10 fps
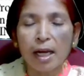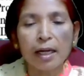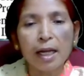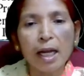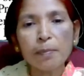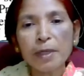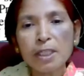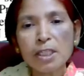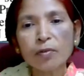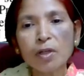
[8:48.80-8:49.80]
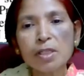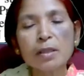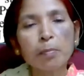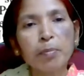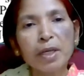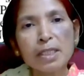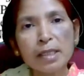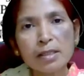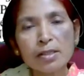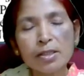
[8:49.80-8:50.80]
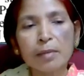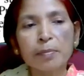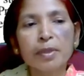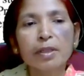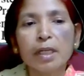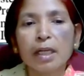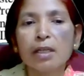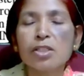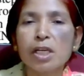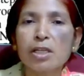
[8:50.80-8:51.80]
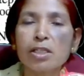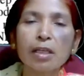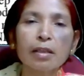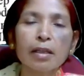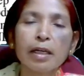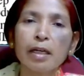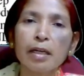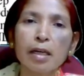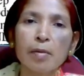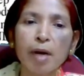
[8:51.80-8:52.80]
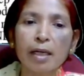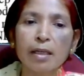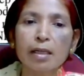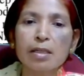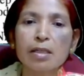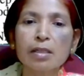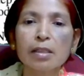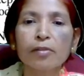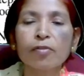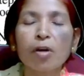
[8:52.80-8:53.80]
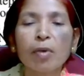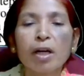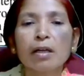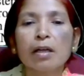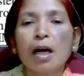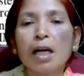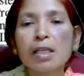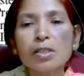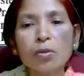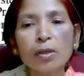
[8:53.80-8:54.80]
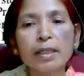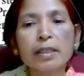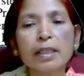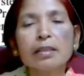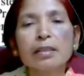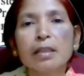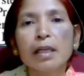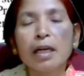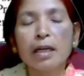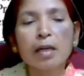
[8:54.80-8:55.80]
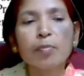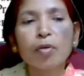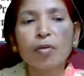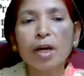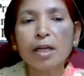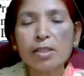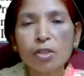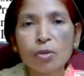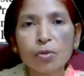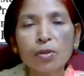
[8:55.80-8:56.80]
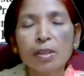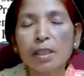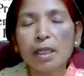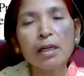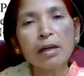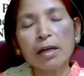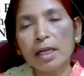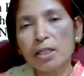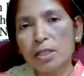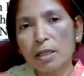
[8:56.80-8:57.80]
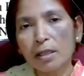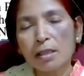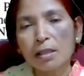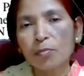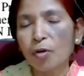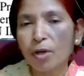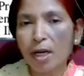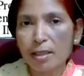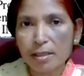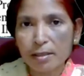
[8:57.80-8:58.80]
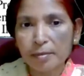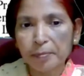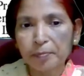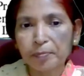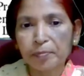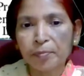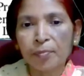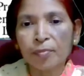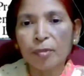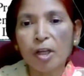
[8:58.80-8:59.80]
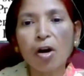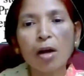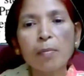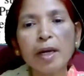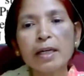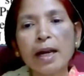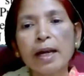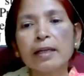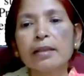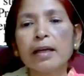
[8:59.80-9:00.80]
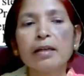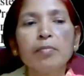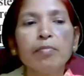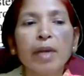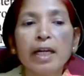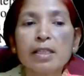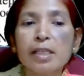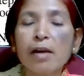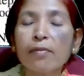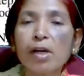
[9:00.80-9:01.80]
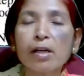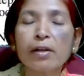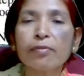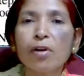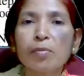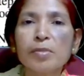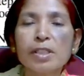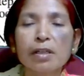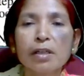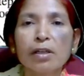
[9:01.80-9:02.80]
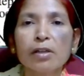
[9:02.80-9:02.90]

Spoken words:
And LPG was the basic step in changing the Indian market from isolated Indian products to international products. The government had then made several reforms